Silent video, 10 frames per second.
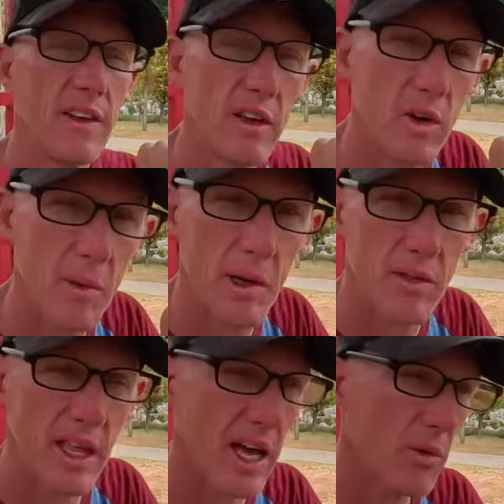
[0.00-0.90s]
about
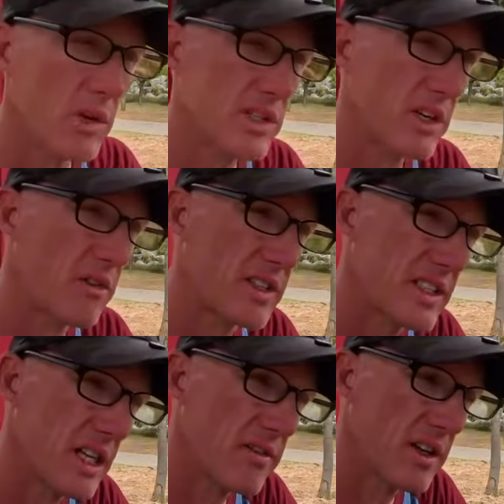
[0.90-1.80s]
that once I
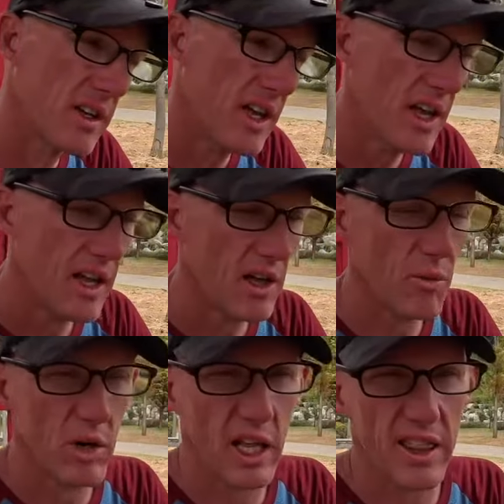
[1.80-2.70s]
receive it and
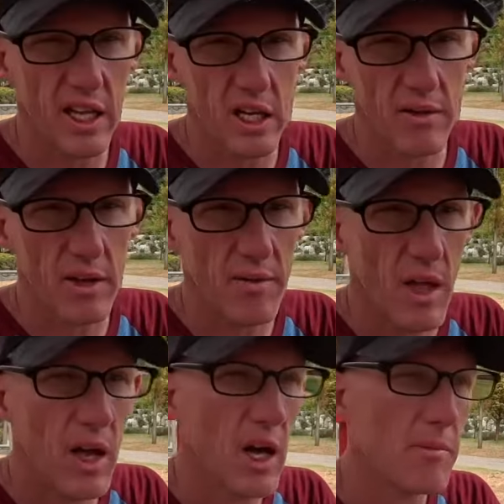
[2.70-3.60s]
what I think of it
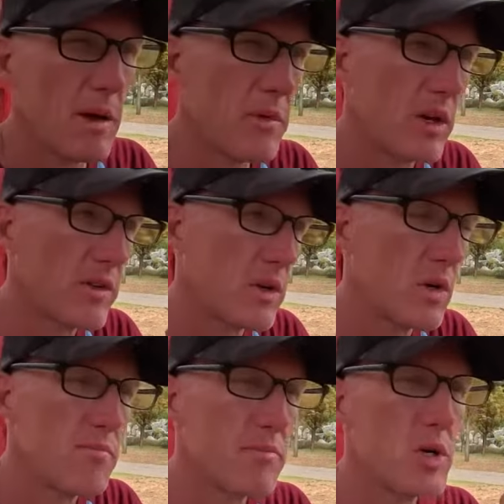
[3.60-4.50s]
on my beautiful
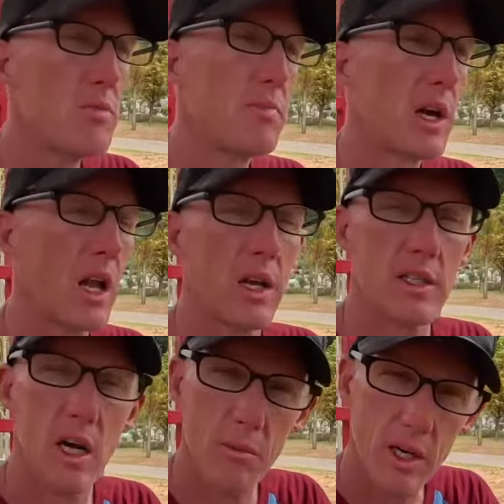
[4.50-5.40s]
poop color
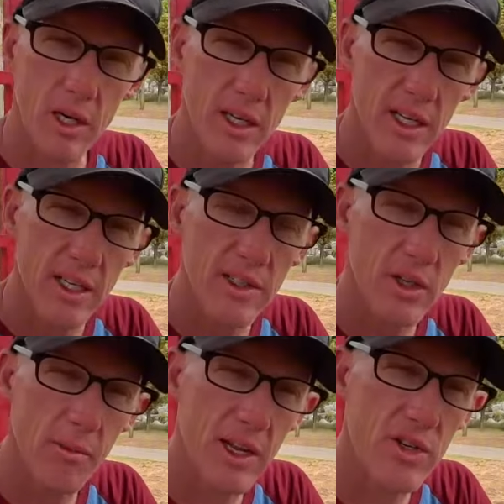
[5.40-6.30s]
tumbler. So
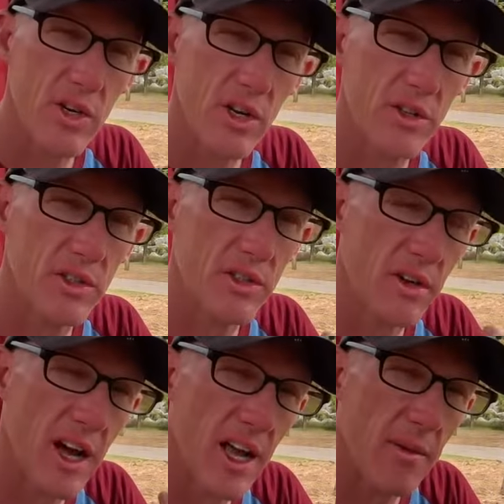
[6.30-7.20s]
make sure you
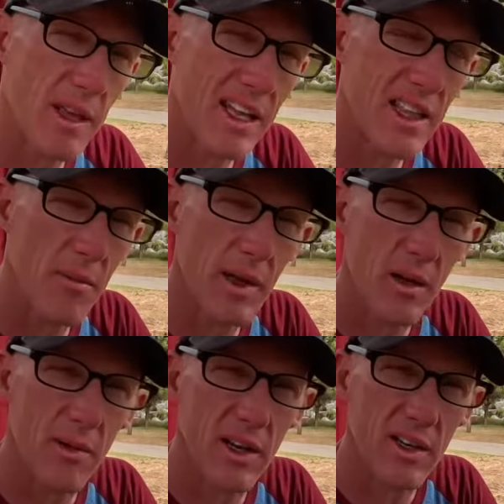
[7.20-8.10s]
subscribe and hit the bell button